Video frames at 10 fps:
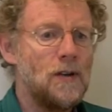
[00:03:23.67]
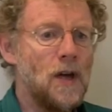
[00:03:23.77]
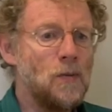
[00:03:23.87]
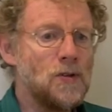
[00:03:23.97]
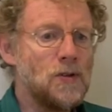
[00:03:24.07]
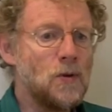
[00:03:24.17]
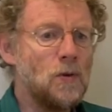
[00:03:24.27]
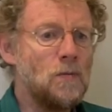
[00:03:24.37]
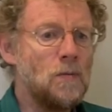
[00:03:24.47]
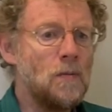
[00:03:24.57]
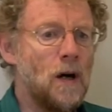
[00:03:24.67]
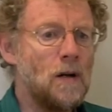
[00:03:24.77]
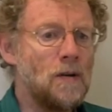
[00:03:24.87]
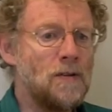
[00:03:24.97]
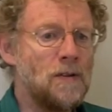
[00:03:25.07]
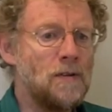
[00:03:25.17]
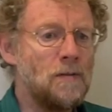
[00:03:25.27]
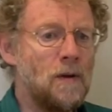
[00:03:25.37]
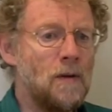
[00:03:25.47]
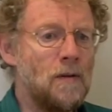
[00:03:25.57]
They will store
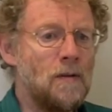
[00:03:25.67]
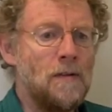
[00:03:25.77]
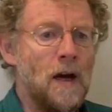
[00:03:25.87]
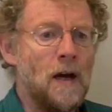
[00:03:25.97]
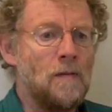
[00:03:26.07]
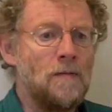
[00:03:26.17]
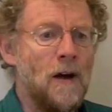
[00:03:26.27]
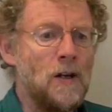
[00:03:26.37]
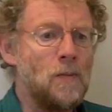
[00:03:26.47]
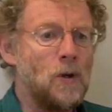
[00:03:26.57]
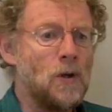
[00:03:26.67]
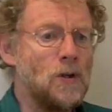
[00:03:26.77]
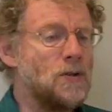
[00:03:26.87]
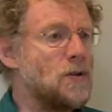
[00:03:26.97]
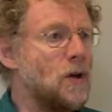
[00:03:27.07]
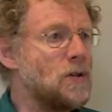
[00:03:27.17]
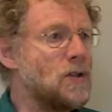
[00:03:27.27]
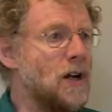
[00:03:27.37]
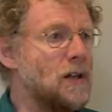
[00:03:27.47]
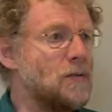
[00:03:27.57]
their valuable goods on
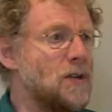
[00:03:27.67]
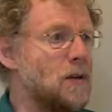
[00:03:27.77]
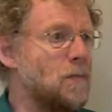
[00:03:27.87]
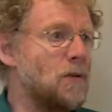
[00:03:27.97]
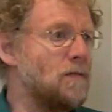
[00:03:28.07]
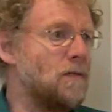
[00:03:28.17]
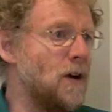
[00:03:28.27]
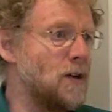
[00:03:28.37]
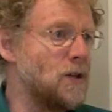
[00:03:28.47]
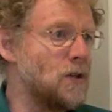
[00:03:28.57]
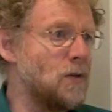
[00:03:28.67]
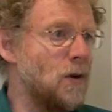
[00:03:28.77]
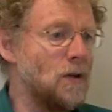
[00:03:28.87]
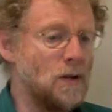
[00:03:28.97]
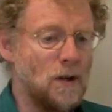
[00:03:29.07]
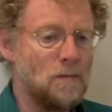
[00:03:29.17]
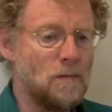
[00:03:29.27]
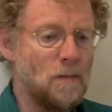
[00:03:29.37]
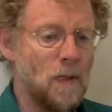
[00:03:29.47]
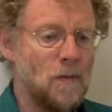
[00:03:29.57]
shelves. They'll put furniture on
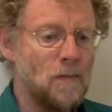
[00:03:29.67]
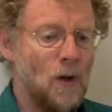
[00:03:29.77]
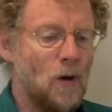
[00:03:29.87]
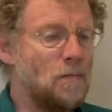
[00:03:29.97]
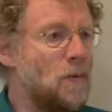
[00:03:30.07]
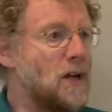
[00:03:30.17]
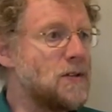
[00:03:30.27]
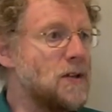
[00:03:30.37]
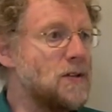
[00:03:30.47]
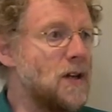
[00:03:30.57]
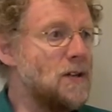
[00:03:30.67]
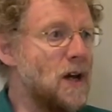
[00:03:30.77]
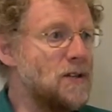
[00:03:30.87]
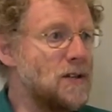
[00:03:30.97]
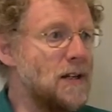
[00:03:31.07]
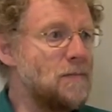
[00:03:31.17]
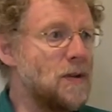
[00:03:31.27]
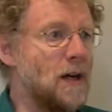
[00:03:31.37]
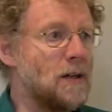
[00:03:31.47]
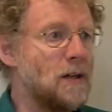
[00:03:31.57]
bricks and
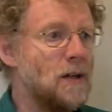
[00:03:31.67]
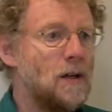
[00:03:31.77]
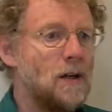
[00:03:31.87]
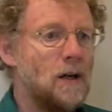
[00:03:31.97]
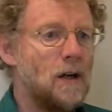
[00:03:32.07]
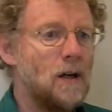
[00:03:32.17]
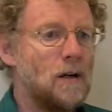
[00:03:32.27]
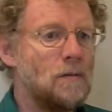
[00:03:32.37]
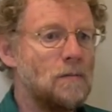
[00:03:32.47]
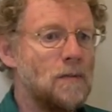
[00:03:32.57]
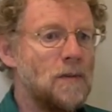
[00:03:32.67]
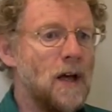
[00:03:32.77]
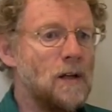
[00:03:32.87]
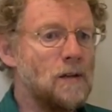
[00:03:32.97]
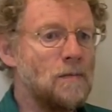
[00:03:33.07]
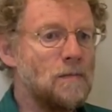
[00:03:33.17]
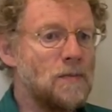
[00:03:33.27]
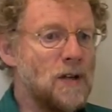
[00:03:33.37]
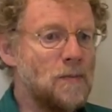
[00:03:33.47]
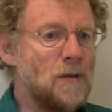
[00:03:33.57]
sleep there. They'll
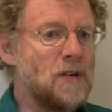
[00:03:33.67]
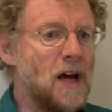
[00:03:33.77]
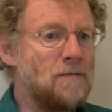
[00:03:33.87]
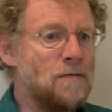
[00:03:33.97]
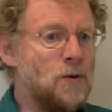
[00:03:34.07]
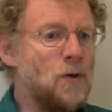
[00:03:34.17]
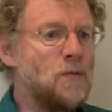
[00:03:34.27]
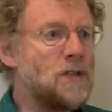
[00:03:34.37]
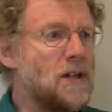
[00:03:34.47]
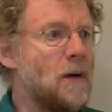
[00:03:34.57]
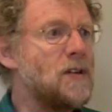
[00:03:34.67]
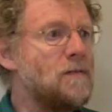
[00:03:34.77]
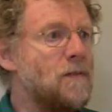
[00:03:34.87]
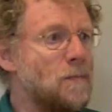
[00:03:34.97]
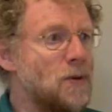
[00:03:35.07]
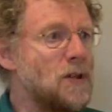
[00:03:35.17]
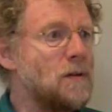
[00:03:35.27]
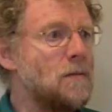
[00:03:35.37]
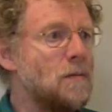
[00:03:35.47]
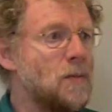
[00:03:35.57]
sometimes have roofs adapted for
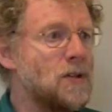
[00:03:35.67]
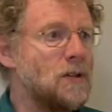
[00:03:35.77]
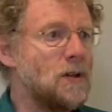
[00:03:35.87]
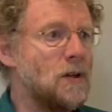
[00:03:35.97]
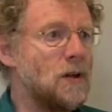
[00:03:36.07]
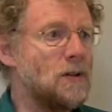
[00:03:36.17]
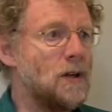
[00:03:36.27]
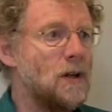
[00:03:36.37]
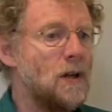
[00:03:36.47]
putting material on.